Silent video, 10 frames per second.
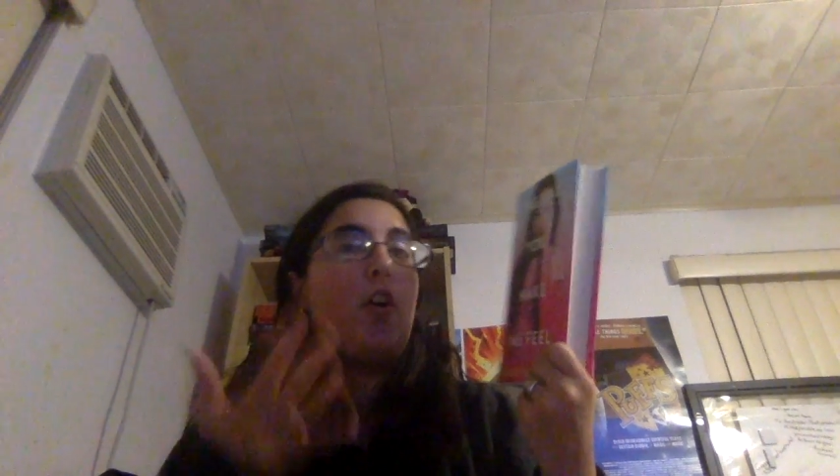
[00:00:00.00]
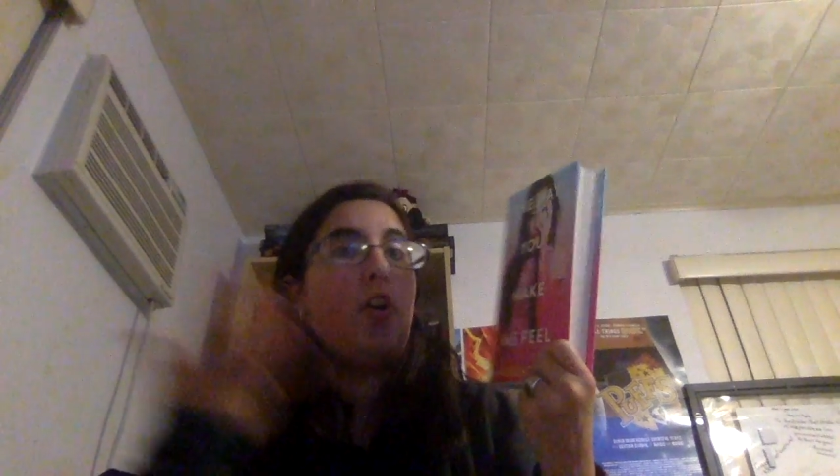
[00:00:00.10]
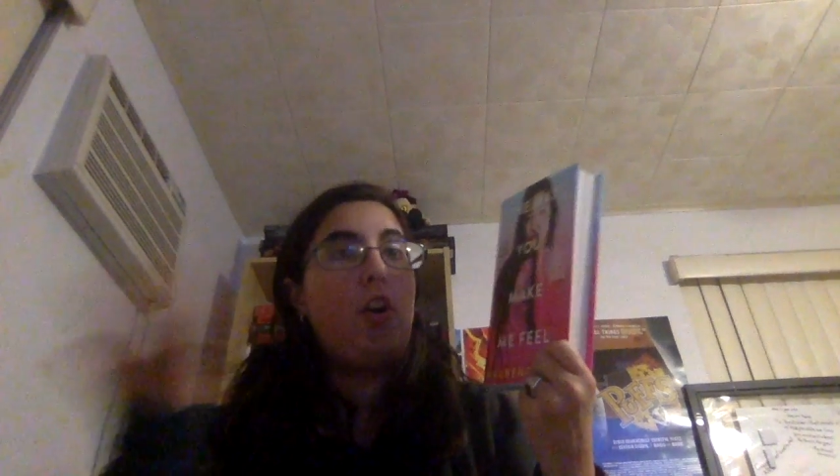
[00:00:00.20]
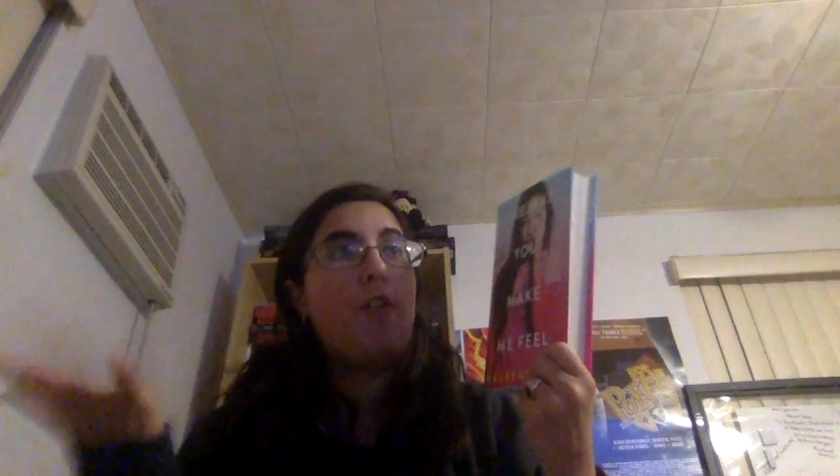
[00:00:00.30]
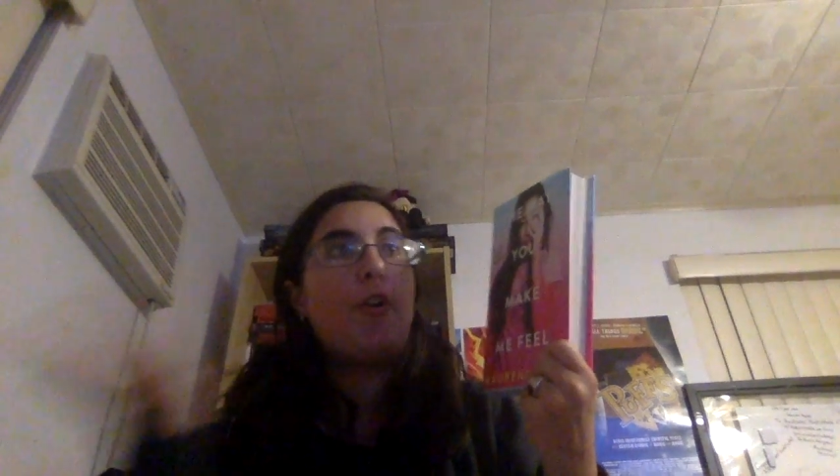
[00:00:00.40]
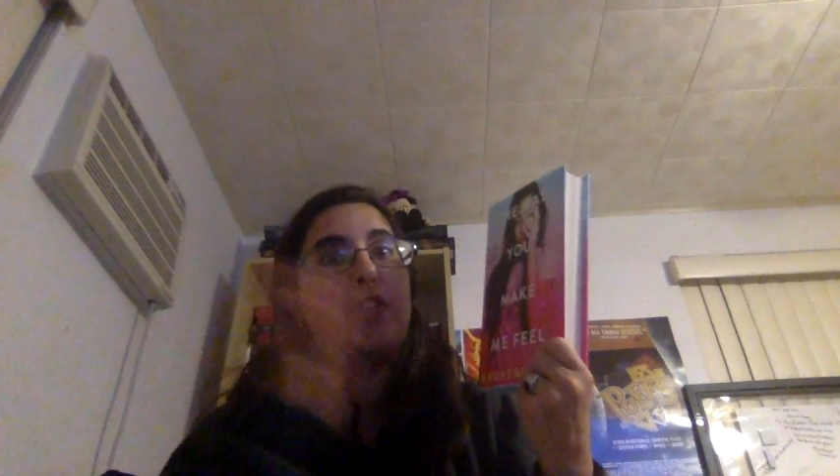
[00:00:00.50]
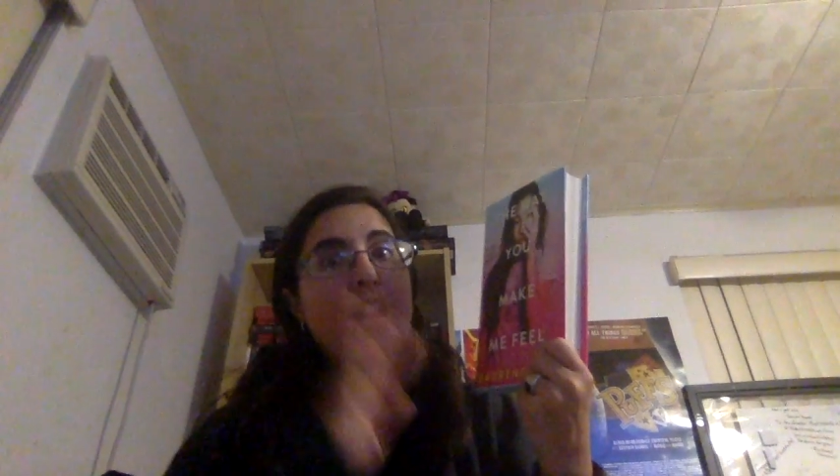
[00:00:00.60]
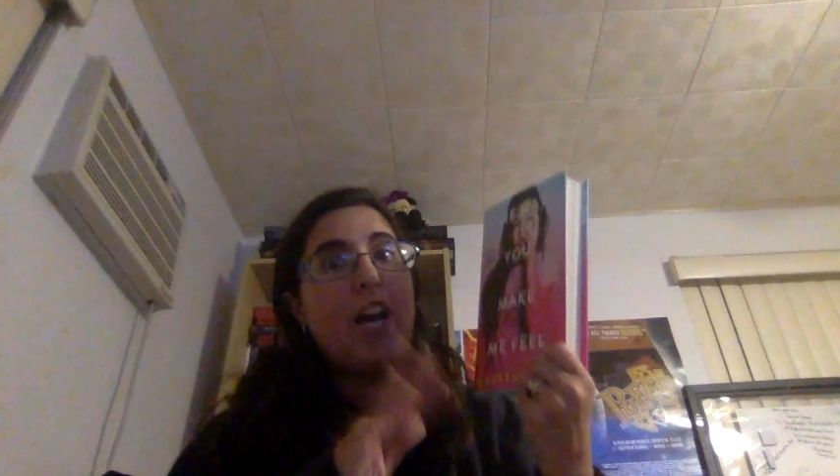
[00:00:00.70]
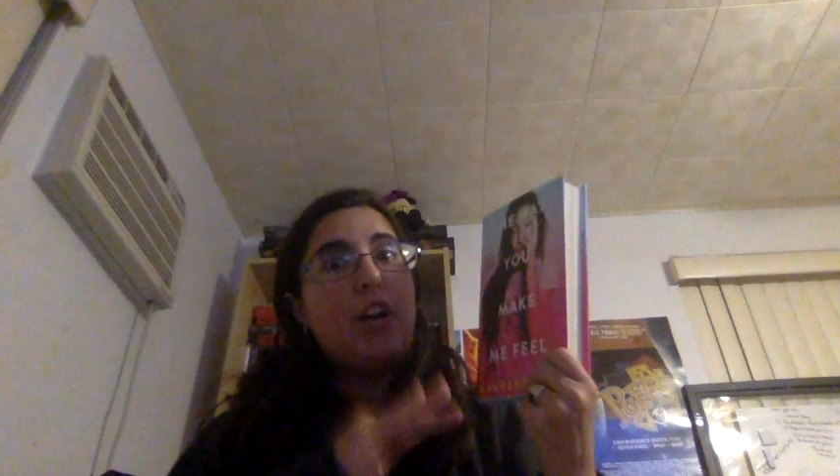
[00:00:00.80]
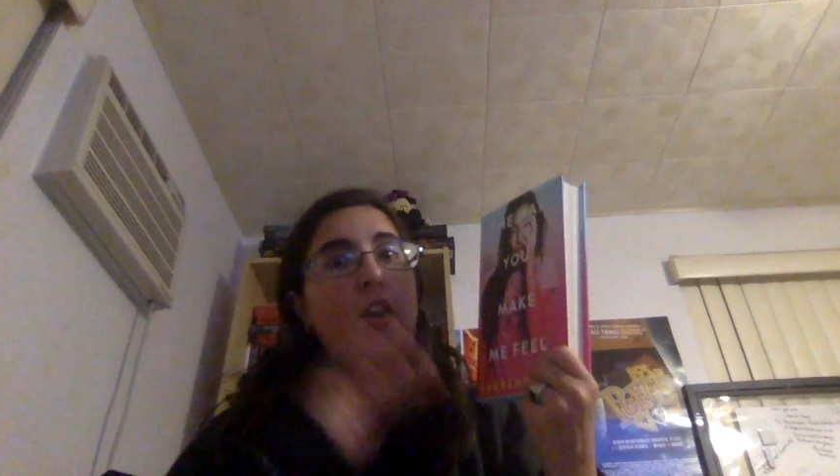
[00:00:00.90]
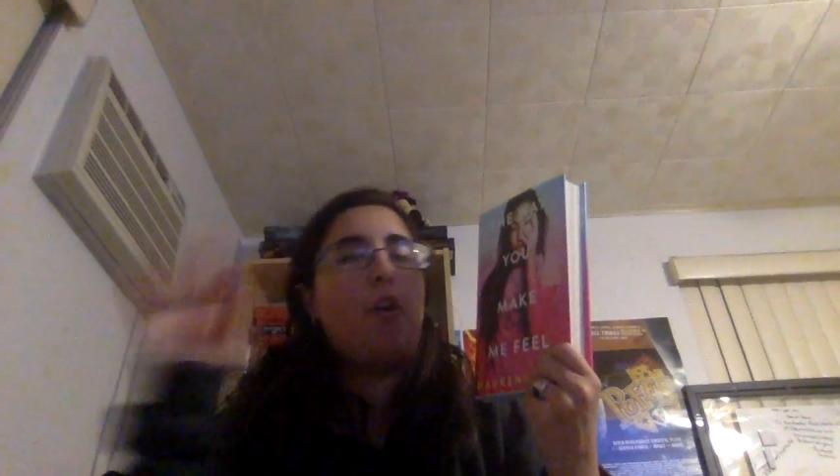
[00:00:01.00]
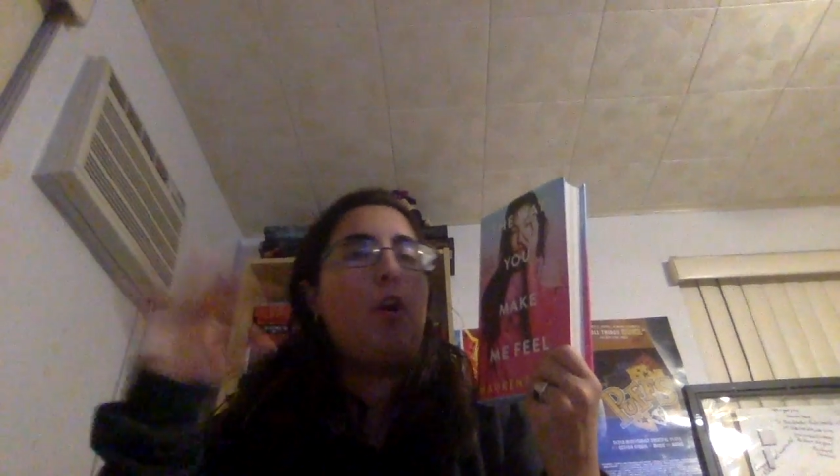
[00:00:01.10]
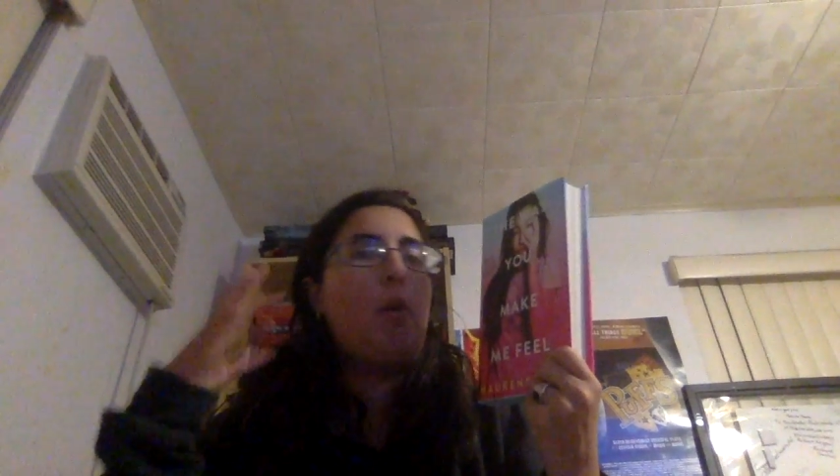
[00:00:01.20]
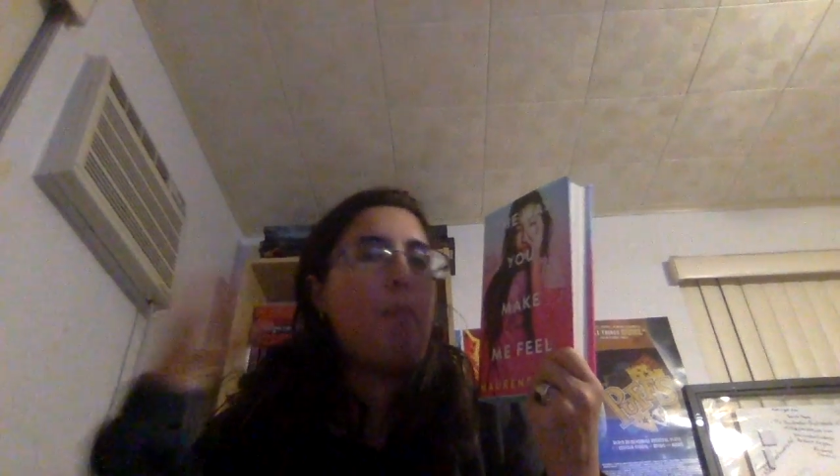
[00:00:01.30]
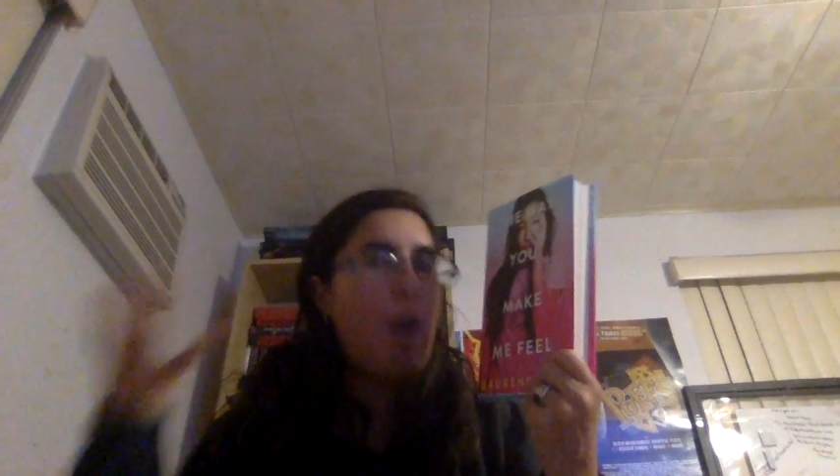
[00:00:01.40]
and her dad, and
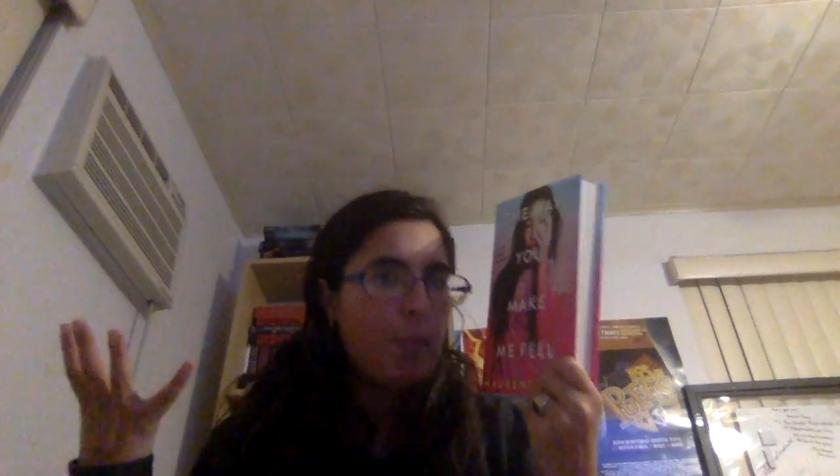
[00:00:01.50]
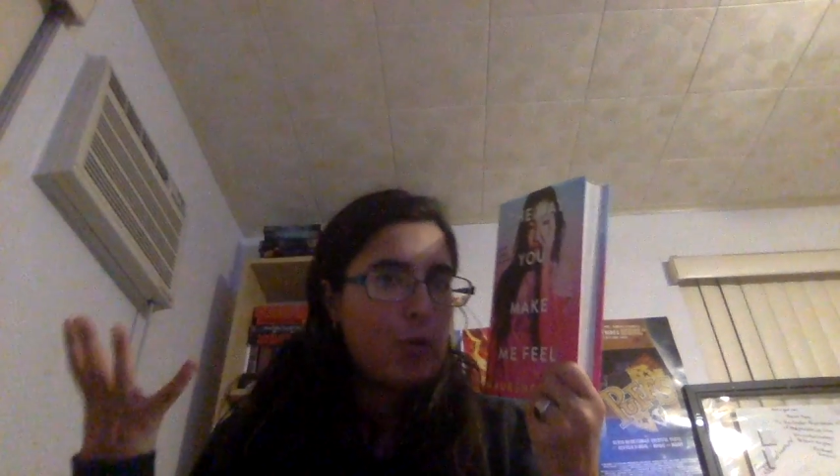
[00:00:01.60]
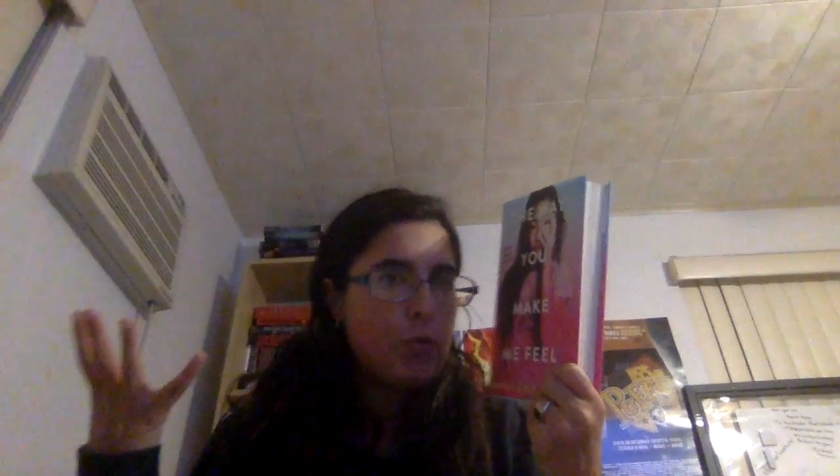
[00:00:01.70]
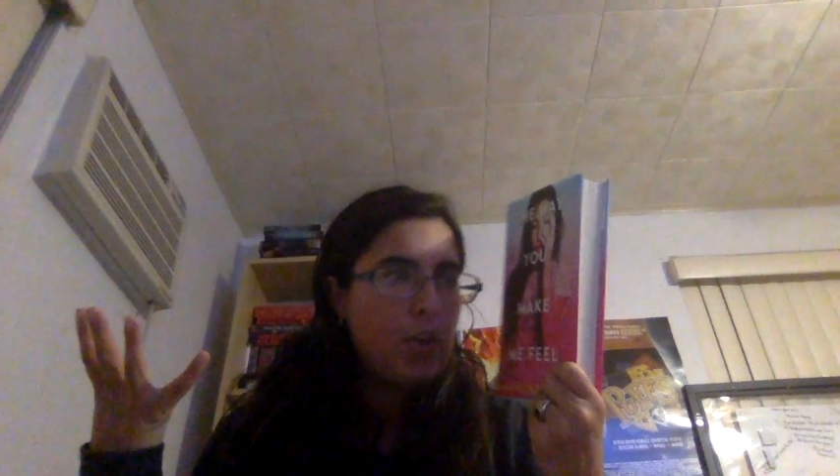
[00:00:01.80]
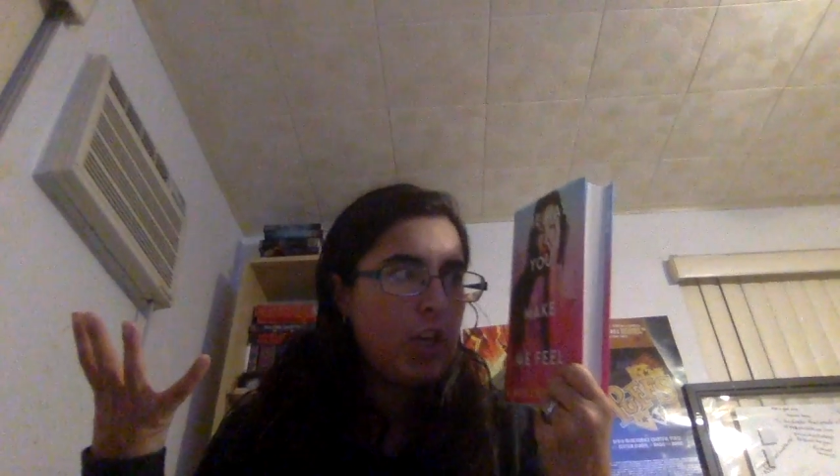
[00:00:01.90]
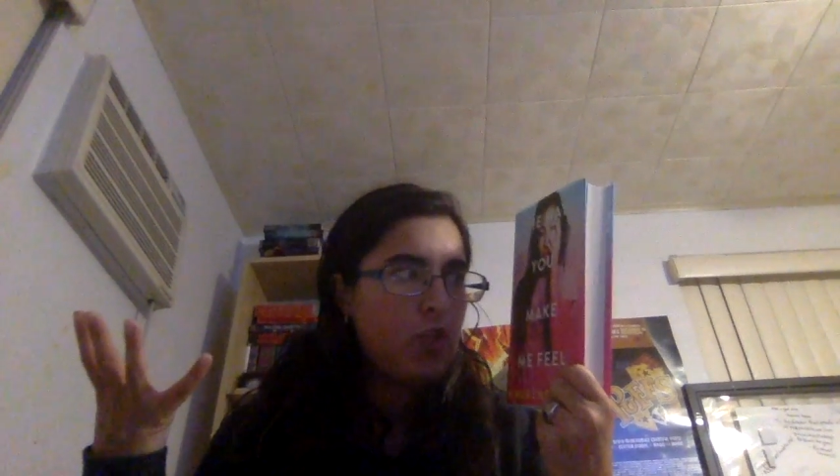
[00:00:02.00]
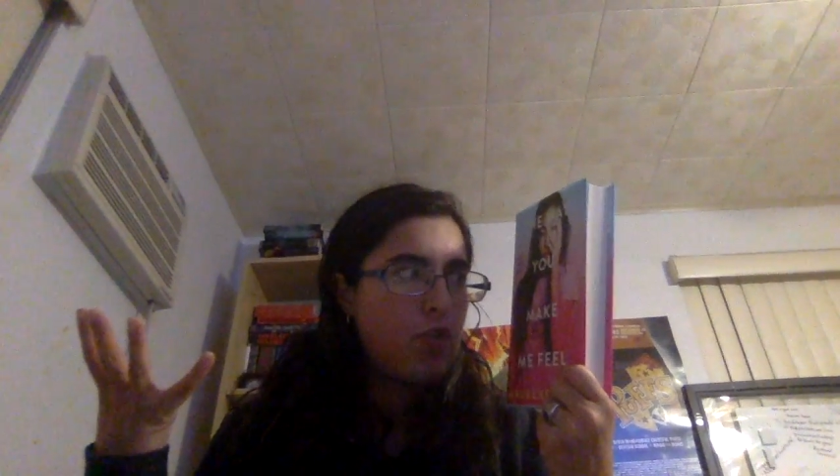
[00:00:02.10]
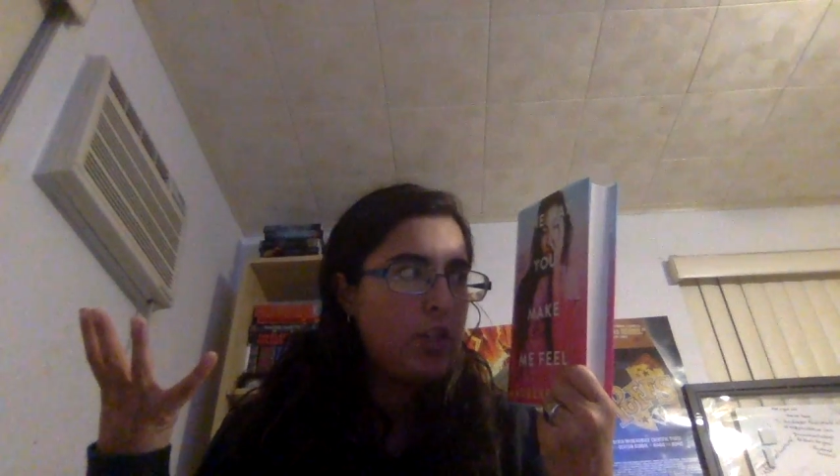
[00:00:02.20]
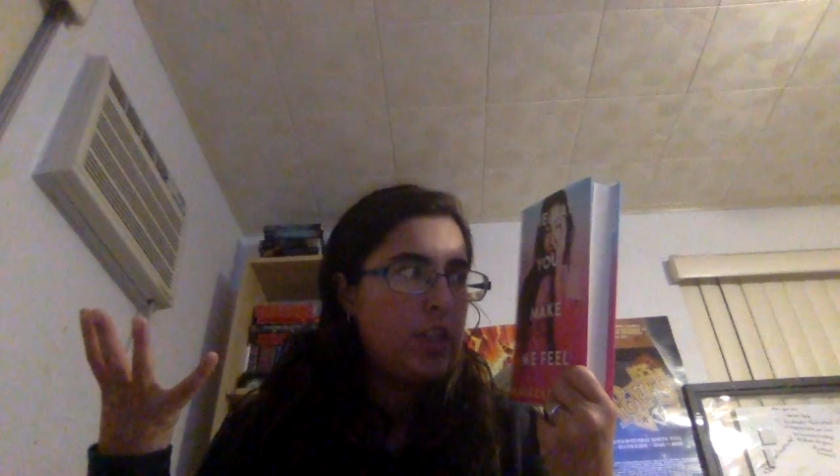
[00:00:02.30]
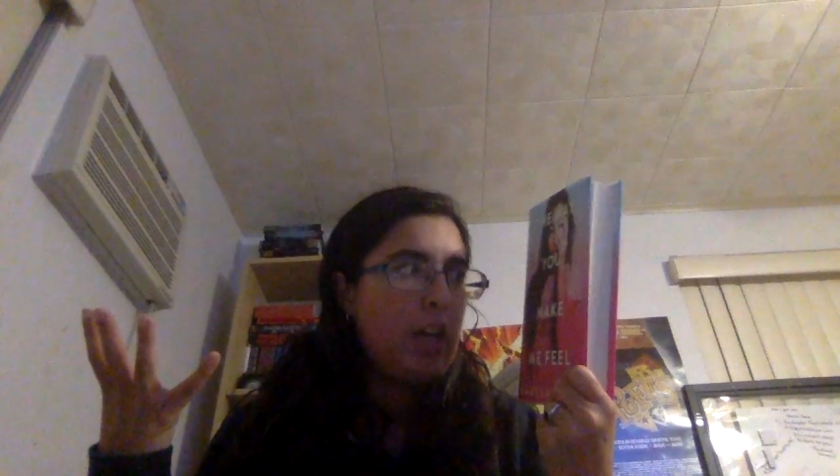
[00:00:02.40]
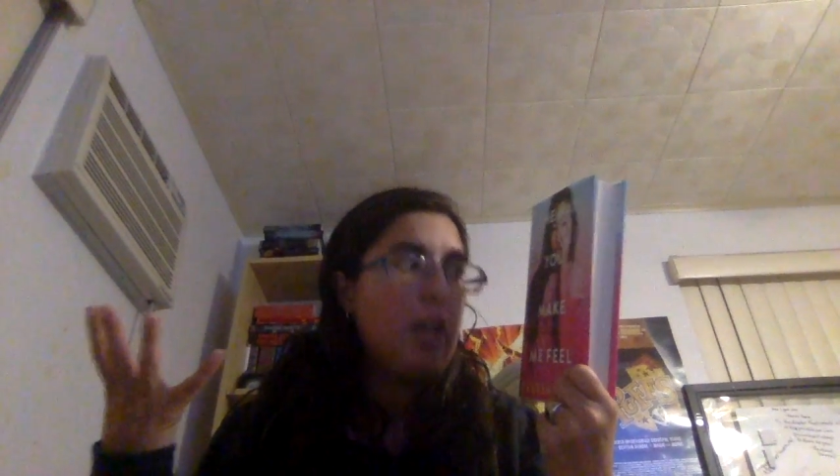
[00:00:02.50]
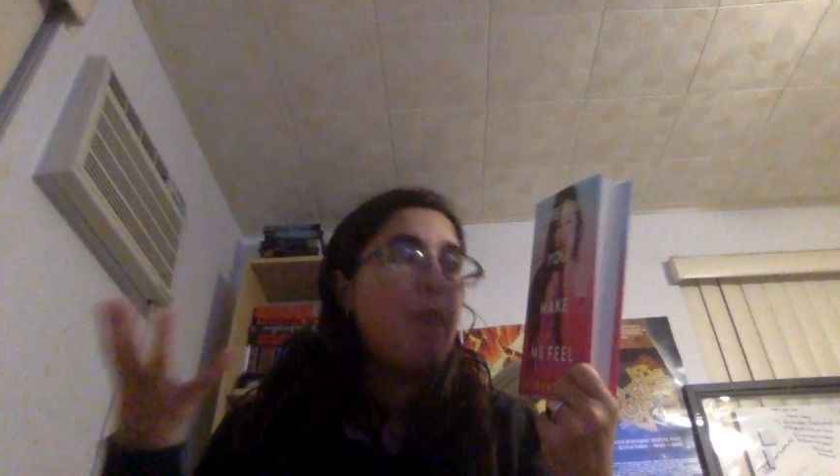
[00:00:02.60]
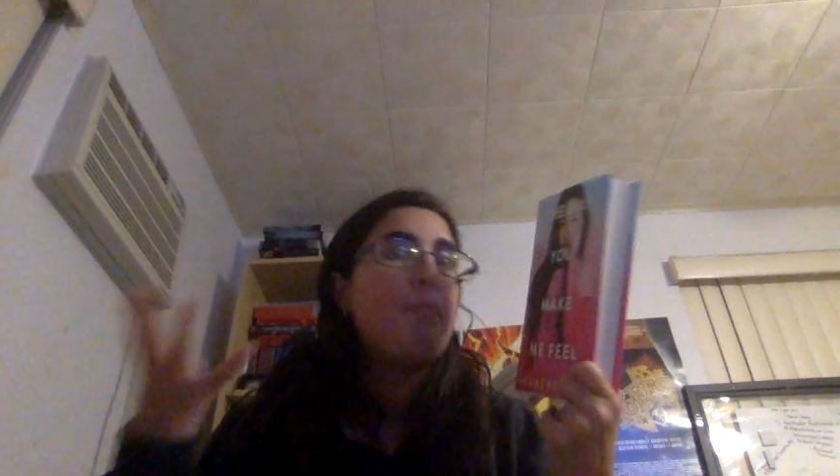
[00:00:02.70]
her mom was really interesting.